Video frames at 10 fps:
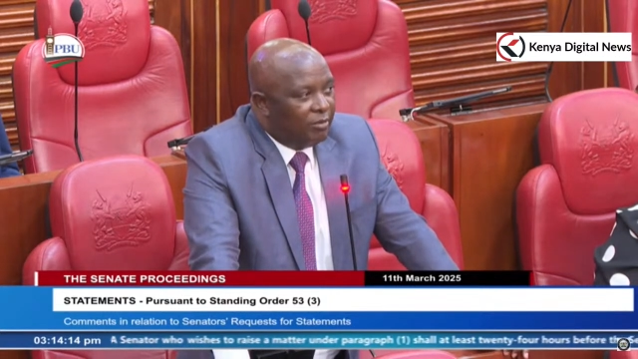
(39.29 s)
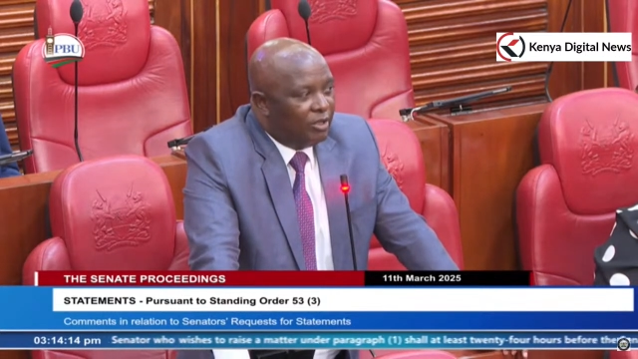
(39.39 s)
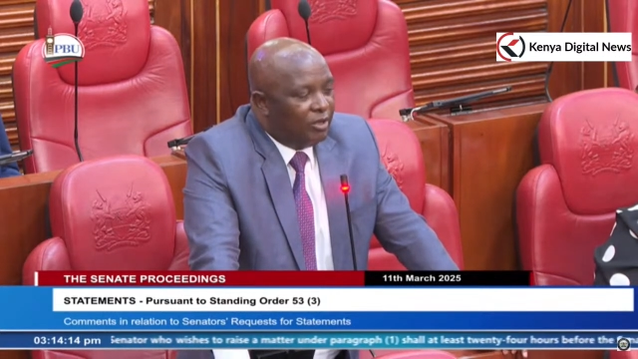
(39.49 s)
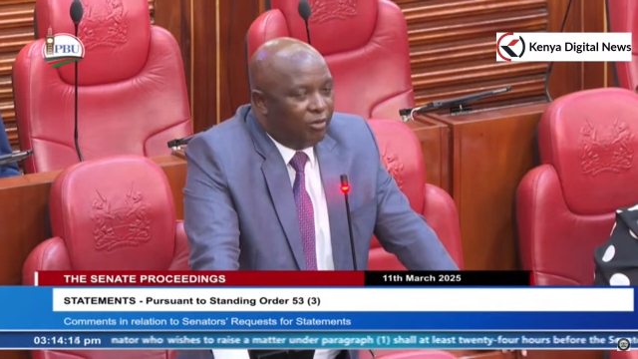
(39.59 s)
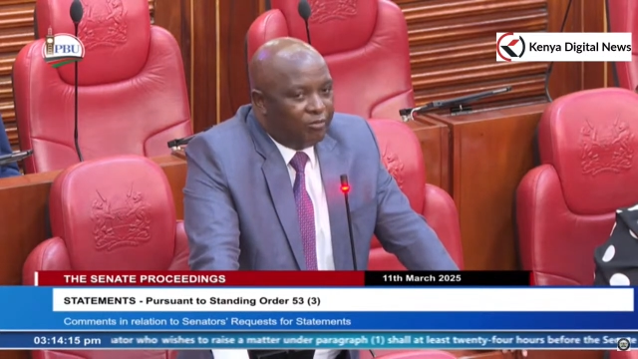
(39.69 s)
with
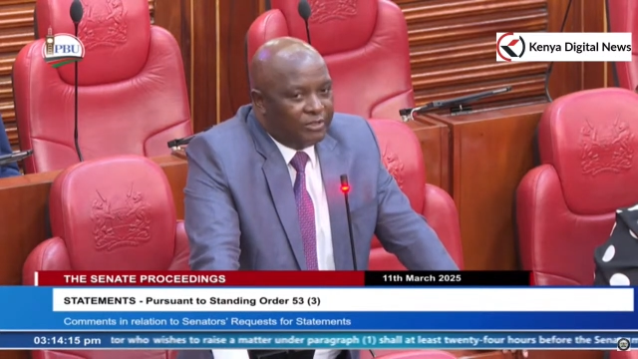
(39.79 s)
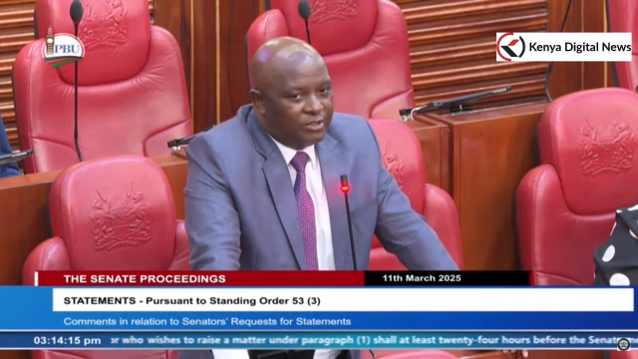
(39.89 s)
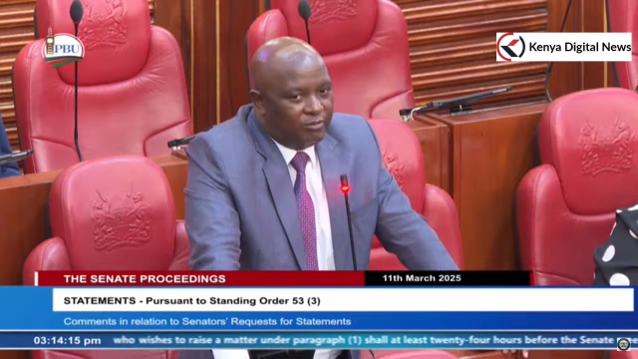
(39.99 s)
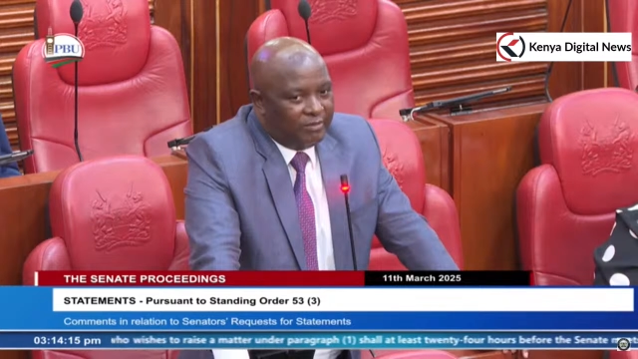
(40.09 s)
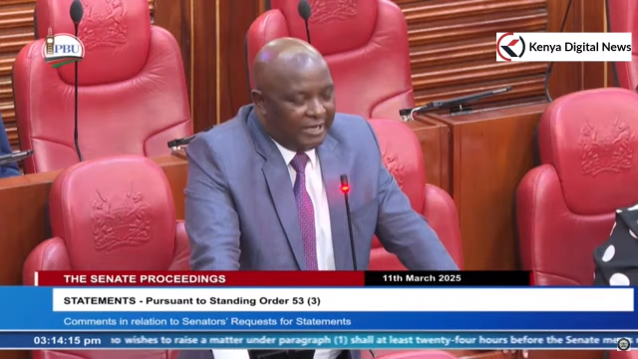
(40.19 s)
the Office
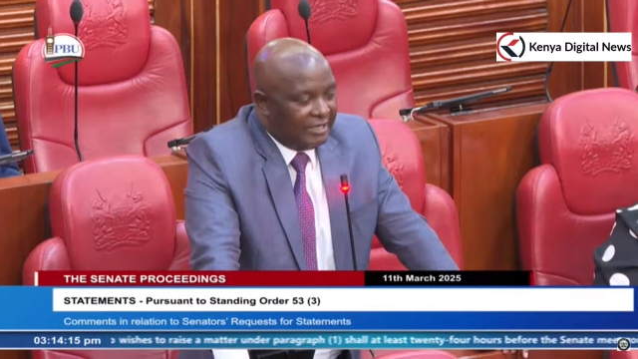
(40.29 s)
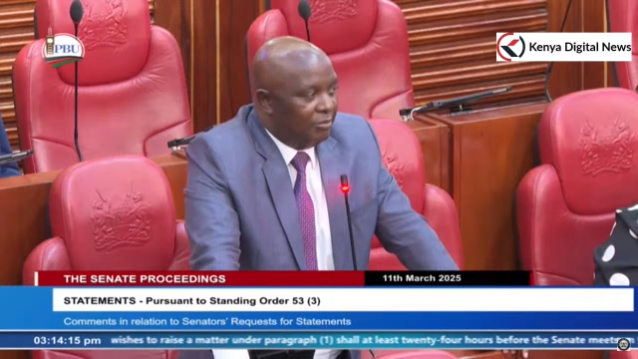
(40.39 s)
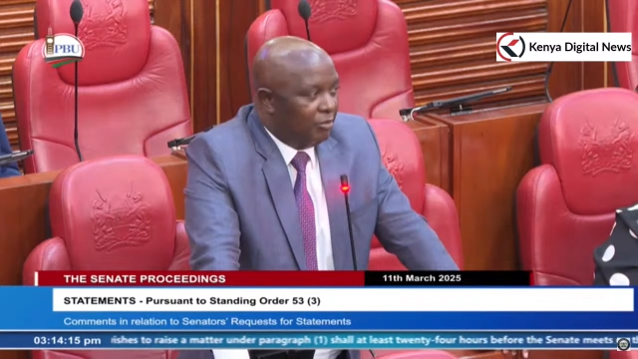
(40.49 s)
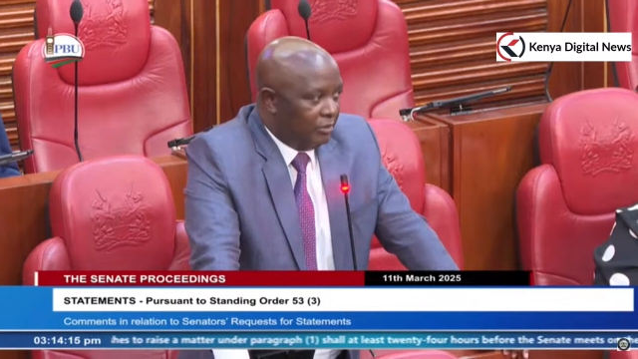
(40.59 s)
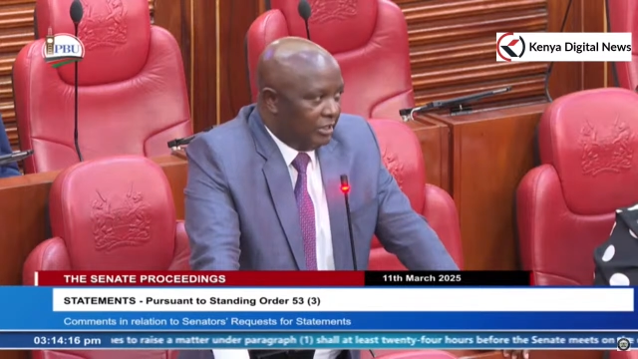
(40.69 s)
of Data
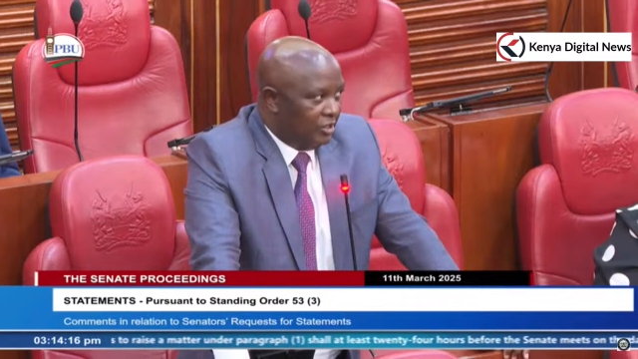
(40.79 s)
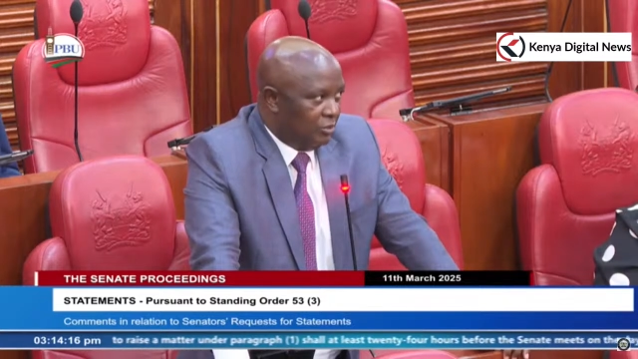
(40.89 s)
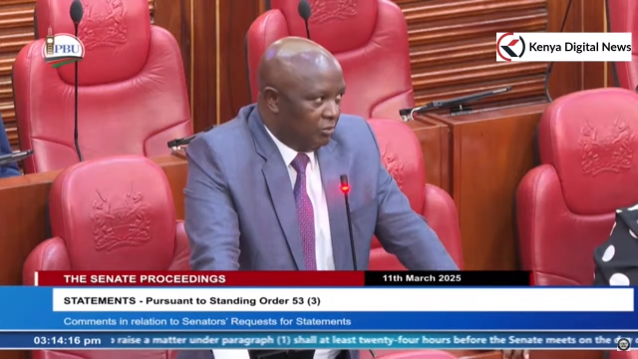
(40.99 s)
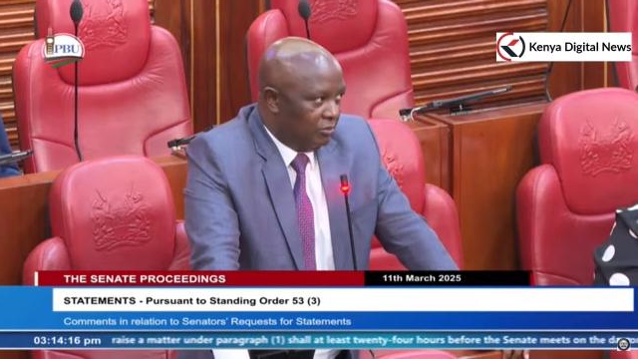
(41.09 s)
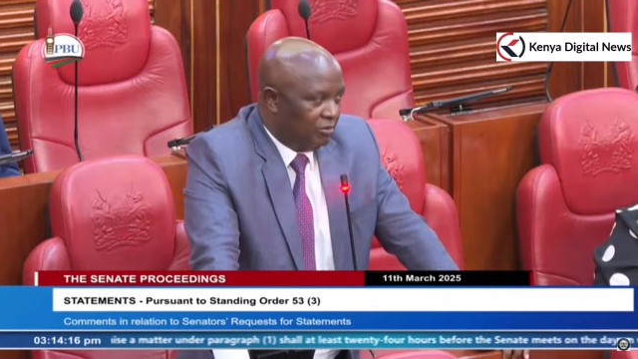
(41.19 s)

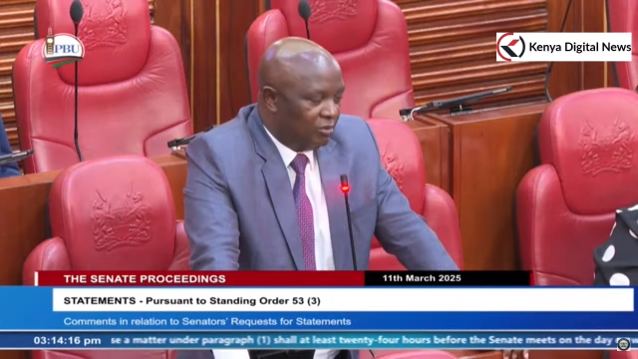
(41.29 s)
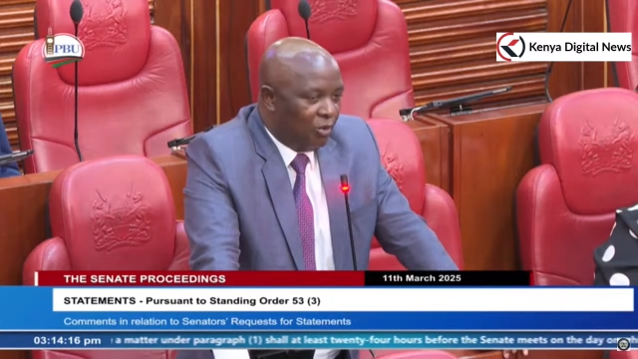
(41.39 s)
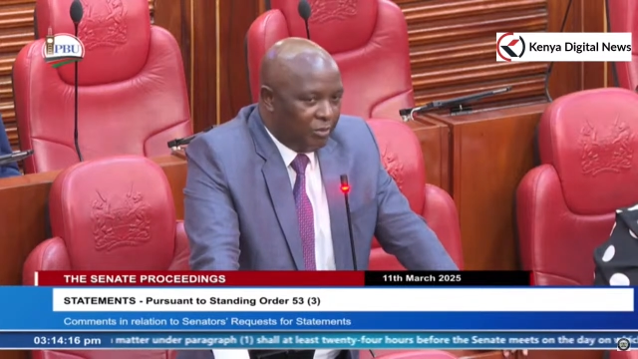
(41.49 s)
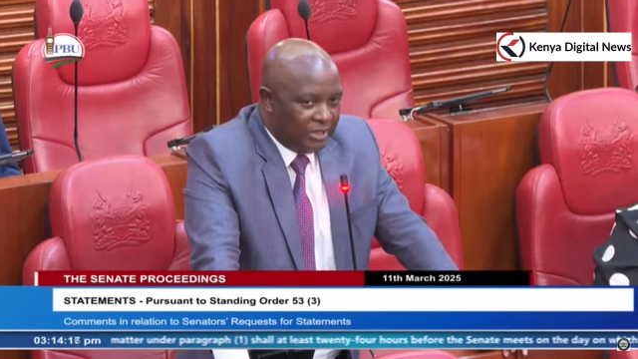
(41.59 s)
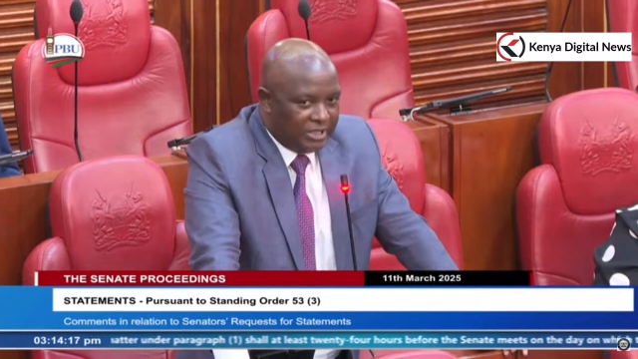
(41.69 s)
Protection
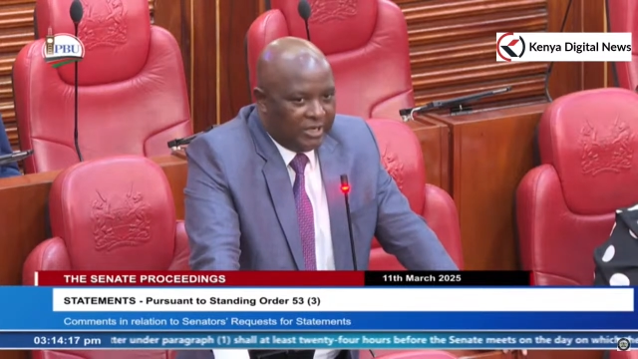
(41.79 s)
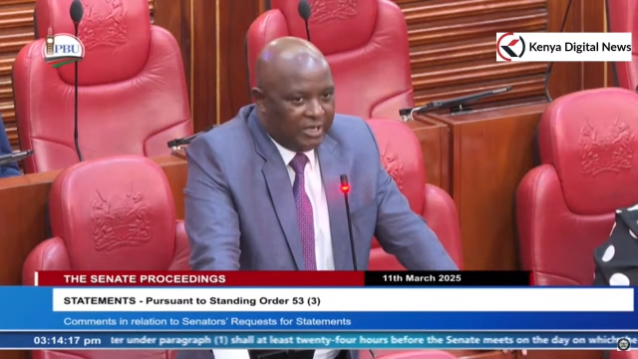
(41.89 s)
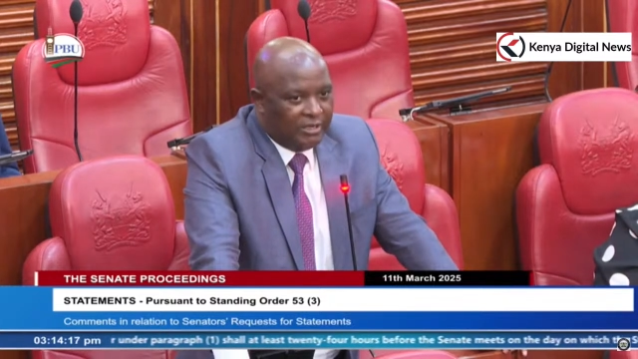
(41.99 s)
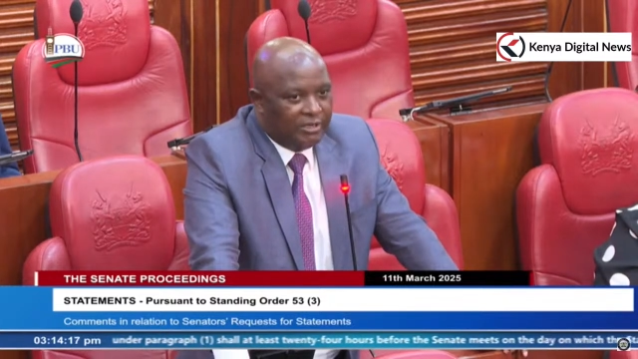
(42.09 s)
Commissioner